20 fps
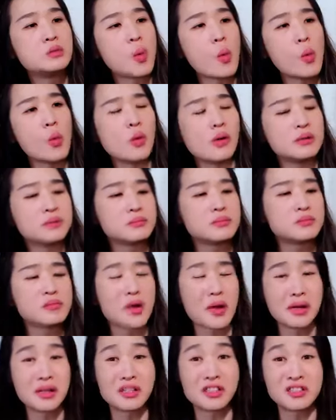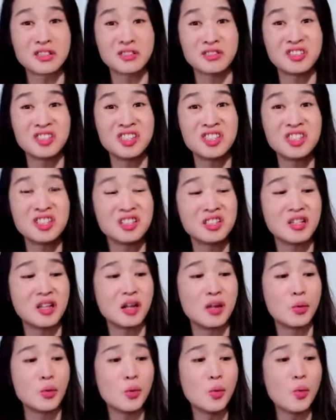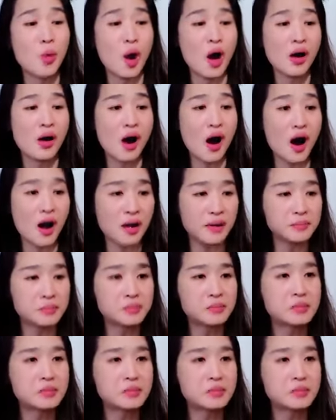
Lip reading: Ooh, lots of seeds in it. Ooh, hot.